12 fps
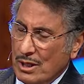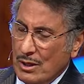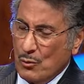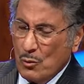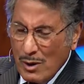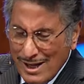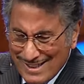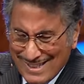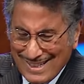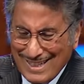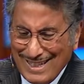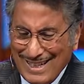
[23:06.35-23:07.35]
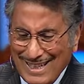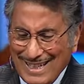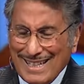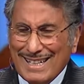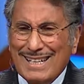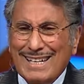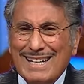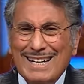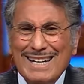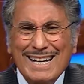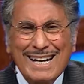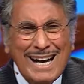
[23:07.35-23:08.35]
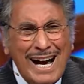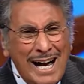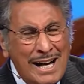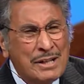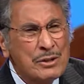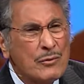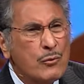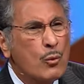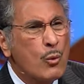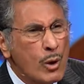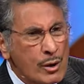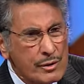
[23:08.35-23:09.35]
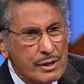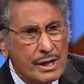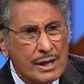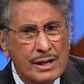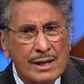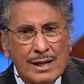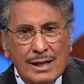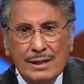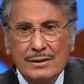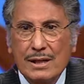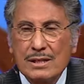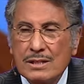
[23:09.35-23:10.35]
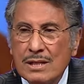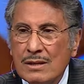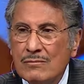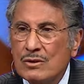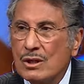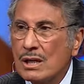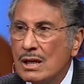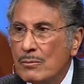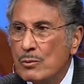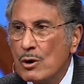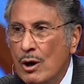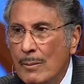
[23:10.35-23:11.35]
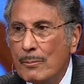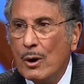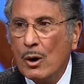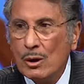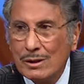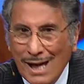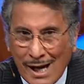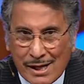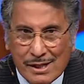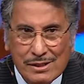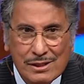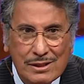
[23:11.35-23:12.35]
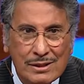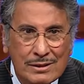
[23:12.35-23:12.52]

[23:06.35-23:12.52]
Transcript: What kind of worry that seemed to keep you up all night?